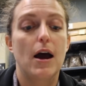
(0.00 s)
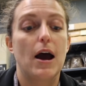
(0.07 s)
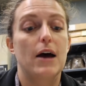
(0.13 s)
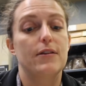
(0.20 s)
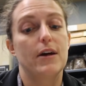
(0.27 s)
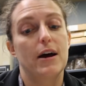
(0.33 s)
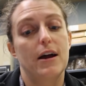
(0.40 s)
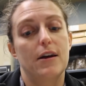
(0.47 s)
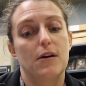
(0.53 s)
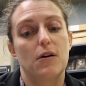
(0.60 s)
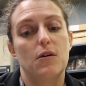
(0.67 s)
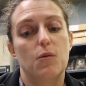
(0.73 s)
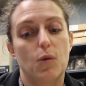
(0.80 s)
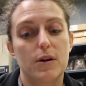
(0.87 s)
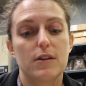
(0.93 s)
And then
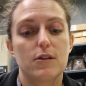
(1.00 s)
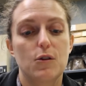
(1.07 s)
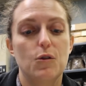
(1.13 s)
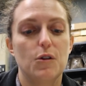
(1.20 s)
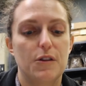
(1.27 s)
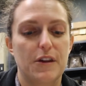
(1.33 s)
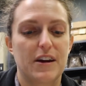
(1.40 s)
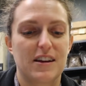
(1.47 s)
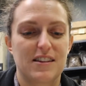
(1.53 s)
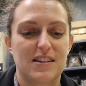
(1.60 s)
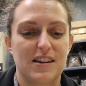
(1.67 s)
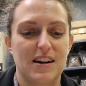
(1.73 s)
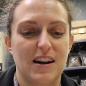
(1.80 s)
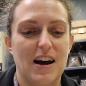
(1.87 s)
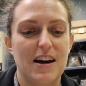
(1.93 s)
one of the cool things
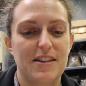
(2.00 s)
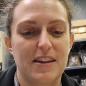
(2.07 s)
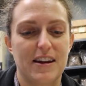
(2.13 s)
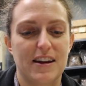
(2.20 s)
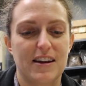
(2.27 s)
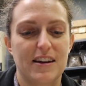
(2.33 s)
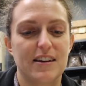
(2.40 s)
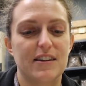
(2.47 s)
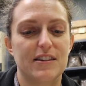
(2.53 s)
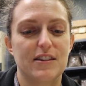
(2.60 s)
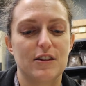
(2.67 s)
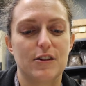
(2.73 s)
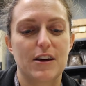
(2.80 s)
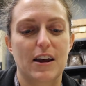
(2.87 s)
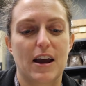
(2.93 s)
that I think is
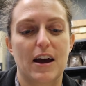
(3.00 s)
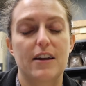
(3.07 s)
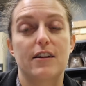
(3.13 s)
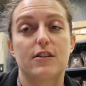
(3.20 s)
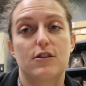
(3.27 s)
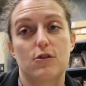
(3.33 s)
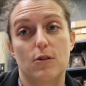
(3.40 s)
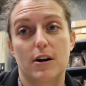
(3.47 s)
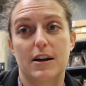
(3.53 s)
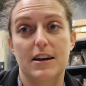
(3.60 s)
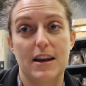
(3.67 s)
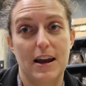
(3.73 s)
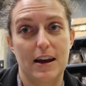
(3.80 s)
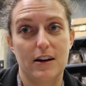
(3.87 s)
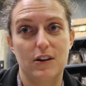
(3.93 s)
looking at historic
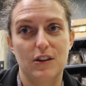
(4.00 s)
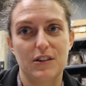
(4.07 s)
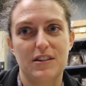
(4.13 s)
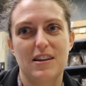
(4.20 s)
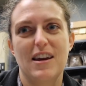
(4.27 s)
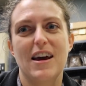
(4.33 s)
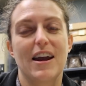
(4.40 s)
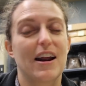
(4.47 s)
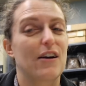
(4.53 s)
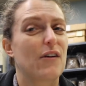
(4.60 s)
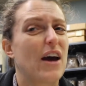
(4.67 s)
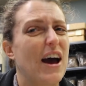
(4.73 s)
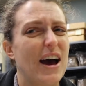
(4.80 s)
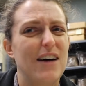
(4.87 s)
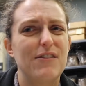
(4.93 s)
nails. And I don't
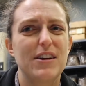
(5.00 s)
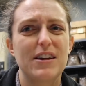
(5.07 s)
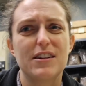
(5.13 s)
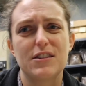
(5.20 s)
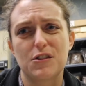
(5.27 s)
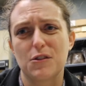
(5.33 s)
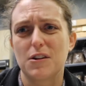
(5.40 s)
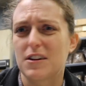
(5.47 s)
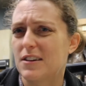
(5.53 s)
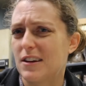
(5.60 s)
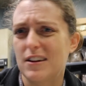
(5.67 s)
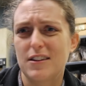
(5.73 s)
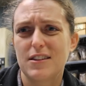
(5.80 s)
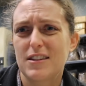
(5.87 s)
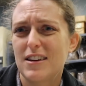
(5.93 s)
have any historic
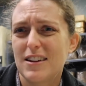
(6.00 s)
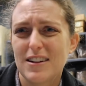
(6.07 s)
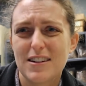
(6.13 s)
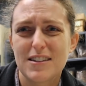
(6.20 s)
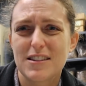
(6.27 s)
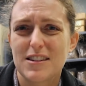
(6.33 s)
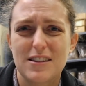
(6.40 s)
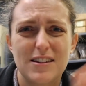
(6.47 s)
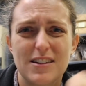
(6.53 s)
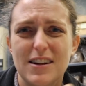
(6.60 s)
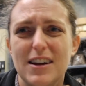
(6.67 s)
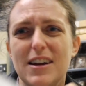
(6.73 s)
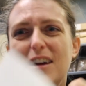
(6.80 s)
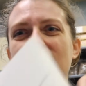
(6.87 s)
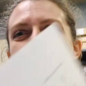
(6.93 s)
nails here,
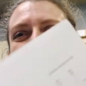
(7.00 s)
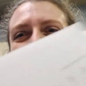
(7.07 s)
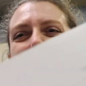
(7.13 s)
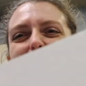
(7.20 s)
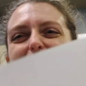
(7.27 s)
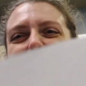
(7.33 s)
sorry, but I